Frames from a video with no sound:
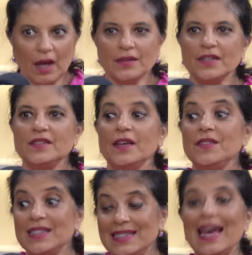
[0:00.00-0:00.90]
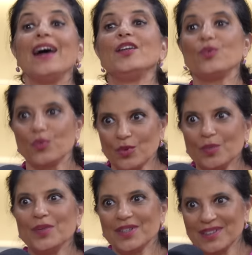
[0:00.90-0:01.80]
unless they've sat in a
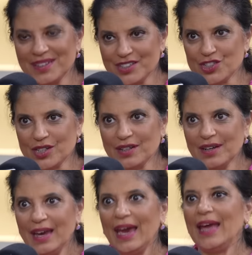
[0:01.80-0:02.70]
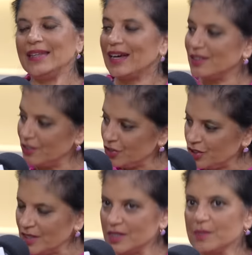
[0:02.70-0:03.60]
room with a clinician and that
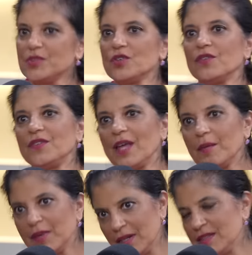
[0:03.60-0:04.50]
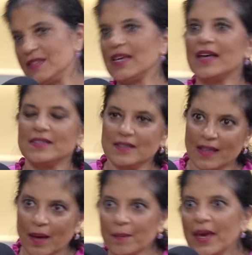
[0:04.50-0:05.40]
clinician has observed them and assessed
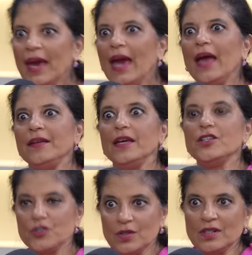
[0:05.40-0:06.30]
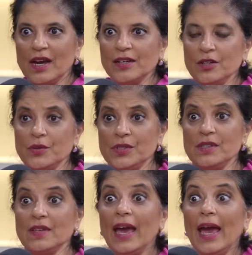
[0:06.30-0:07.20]
them and issued a
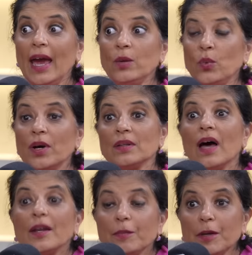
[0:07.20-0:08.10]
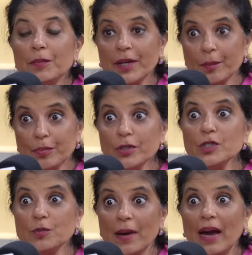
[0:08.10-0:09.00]
diagnosis. And where a lot of people get
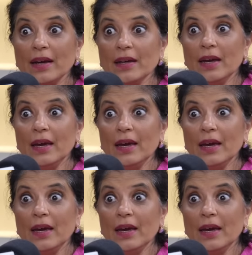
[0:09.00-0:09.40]
pushback